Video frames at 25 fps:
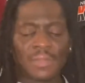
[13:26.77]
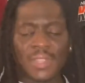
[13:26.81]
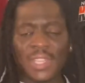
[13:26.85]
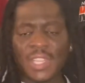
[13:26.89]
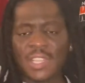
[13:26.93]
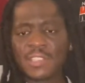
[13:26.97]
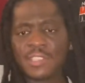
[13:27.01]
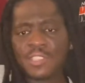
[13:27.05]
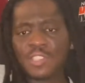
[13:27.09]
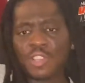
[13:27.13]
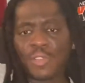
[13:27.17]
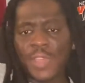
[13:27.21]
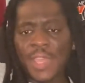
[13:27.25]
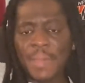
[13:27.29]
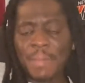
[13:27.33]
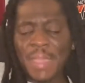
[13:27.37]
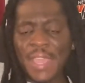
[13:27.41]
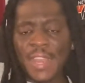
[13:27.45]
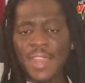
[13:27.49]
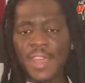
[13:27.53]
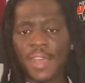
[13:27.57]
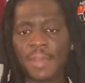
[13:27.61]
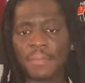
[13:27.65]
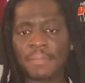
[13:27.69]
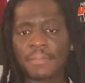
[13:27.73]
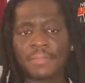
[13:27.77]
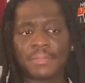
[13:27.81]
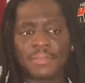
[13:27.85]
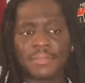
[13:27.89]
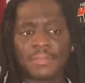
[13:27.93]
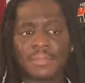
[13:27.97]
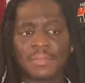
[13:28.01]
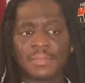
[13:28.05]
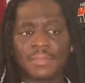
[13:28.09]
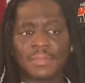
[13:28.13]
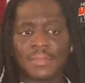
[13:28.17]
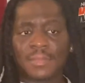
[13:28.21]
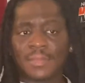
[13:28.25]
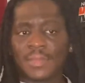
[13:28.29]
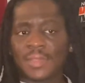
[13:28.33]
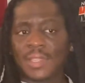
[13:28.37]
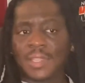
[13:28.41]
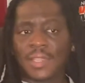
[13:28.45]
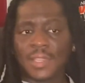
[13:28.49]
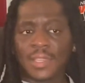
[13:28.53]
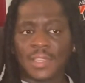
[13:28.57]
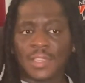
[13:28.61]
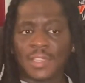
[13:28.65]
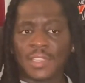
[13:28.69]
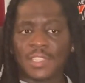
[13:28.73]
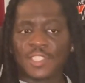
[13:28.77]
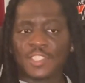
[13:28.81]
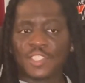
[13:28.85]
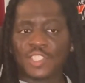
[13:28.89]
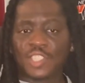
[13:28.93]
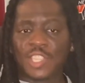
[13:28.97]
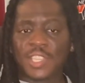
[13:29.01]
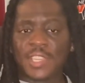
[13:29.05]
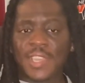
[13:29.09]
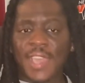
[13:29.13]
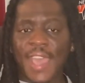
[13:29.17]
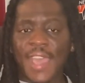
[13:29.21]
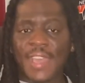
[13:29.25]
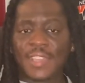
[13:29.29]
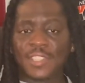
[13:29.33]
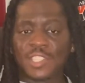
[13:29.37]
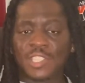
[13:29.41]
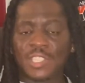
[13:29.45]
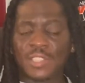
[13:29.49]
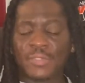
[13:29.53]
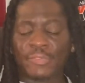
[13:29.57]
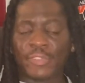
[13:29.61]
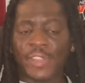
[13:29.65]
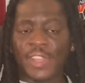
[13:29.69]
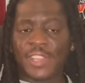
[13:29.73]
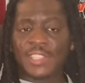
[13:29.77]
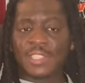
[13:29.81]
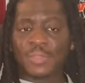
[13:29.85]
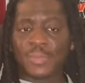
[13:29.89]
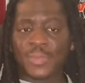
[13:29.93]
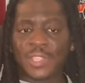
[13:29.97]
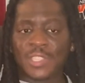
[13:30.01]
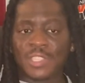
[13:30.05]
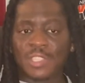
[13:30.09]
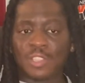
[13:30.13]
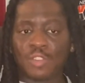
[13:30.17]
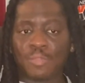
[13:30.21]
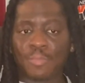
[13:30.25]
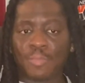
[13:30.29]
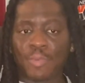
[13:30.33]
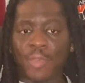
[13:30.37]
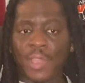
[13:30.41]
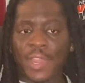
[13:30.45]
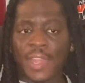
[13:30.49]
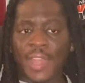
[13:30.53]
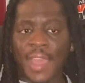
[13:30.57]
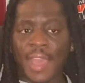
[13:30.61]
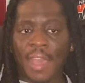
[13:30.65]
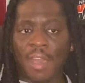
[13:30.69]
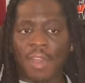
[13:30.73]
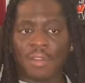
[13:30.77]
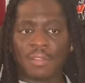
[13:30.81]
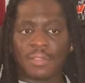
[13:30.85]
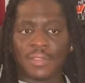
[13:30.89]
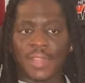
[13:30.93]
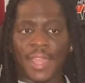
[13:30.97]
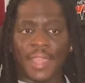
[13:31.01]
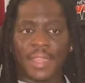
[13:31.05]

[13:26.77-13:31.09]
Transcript: So they meet up. She's friends with this little boy now.